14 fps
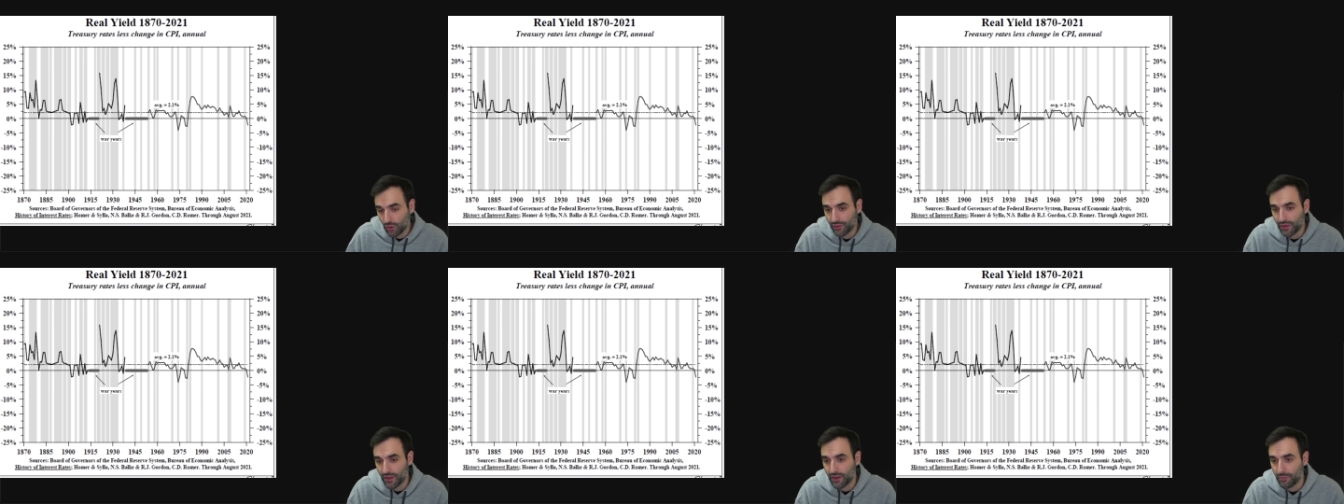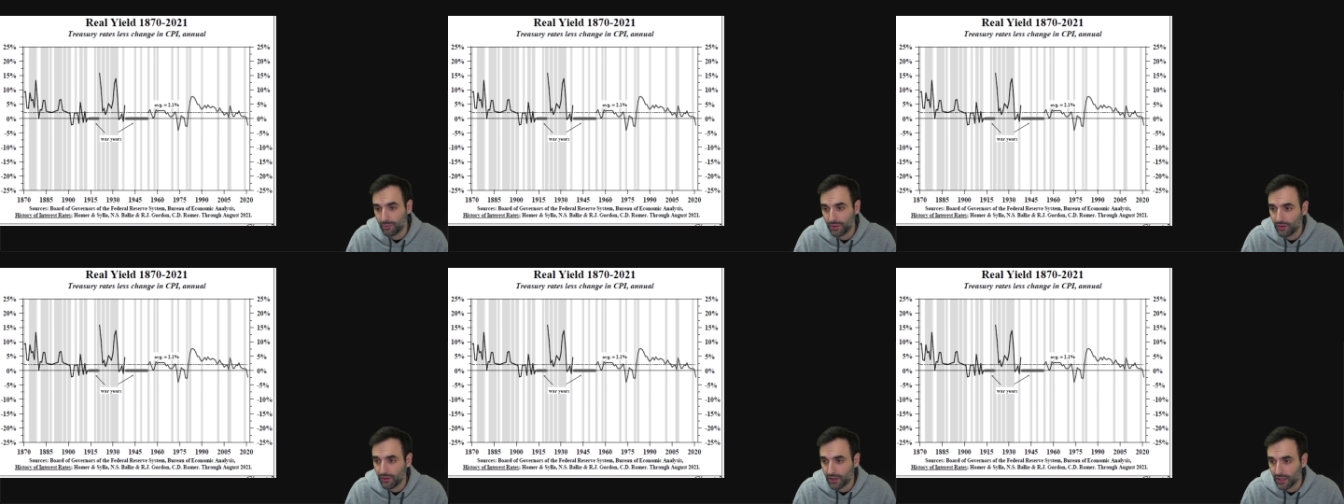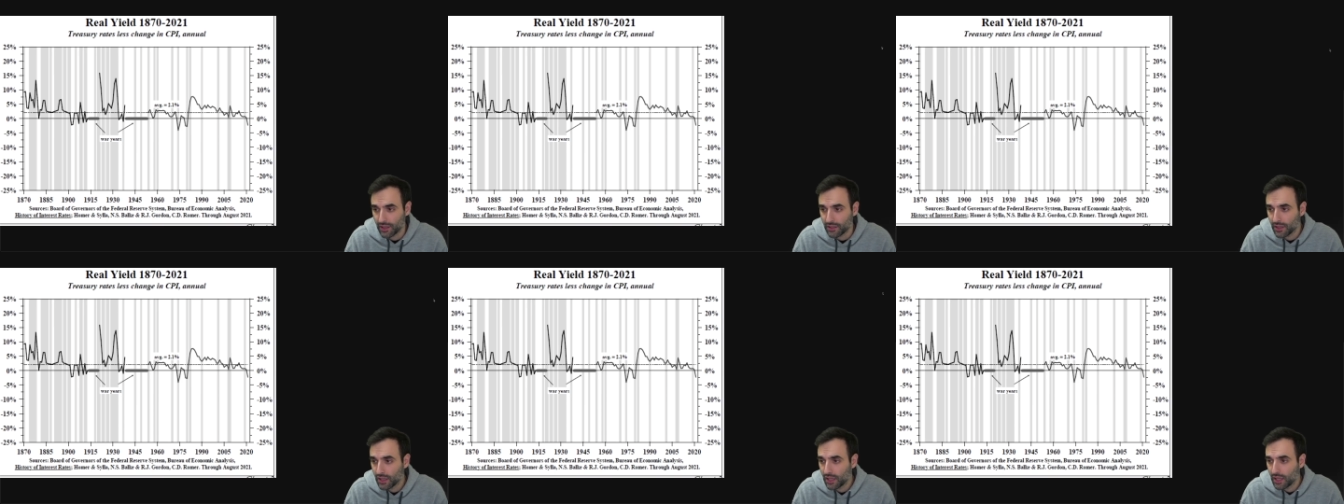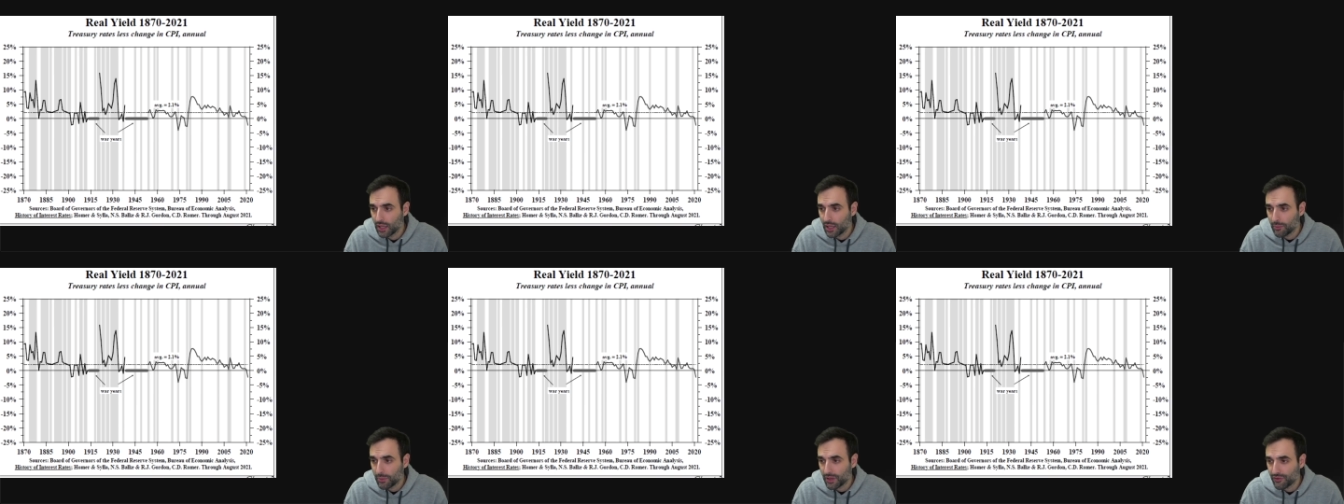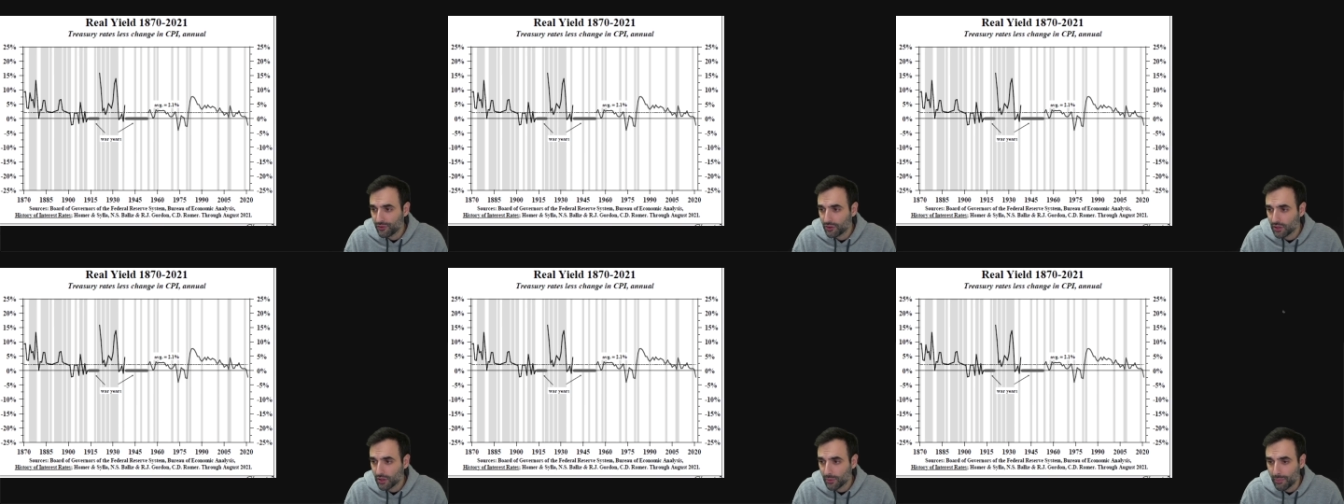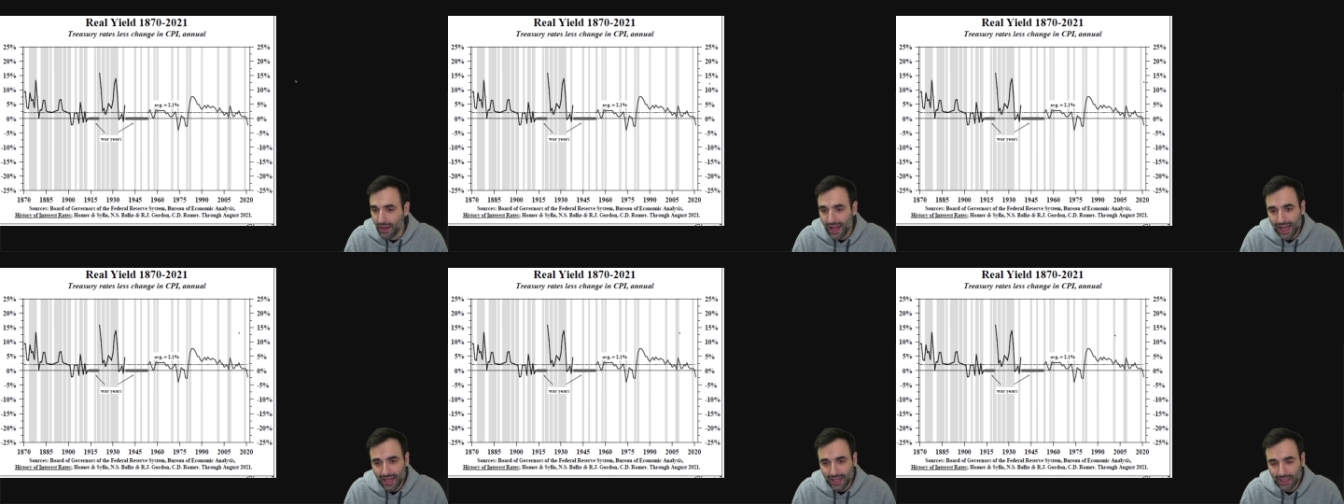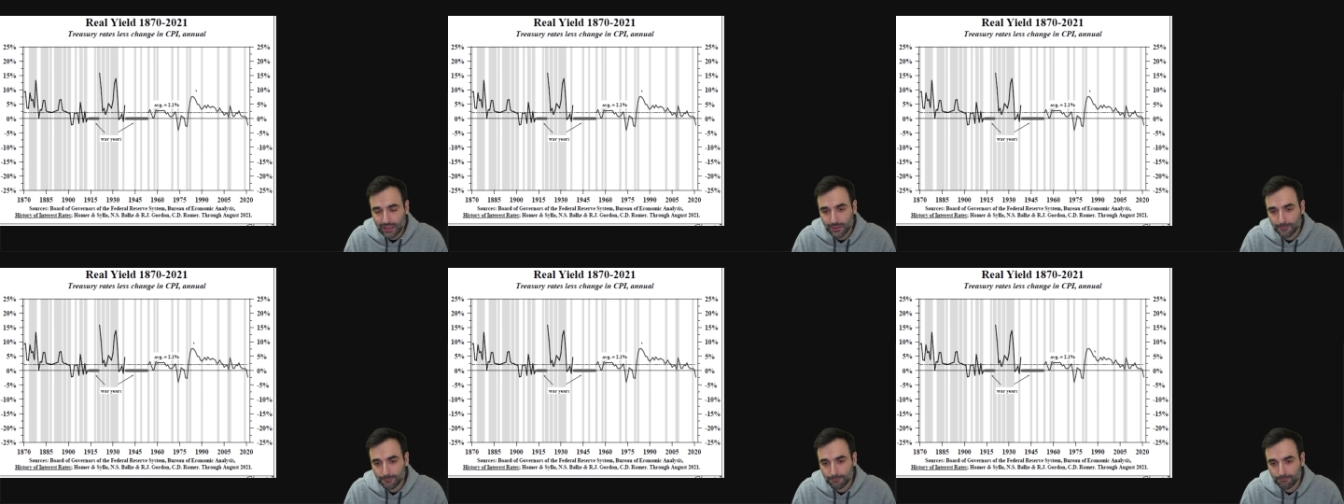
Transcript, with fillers: over that period. But if you look back,